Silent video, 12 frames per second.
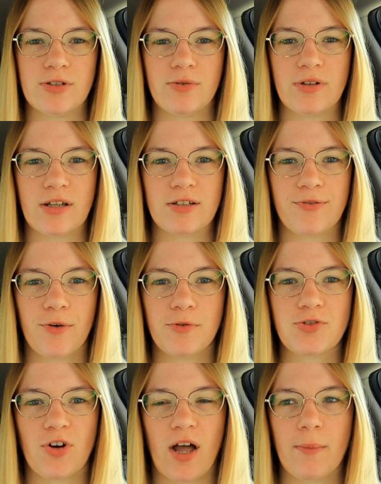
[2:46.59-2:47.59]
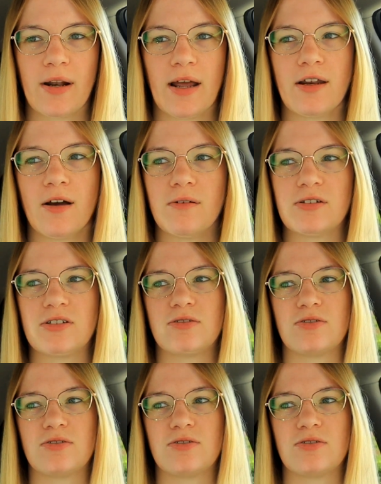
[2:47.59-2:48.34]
doing this full time, and I know it's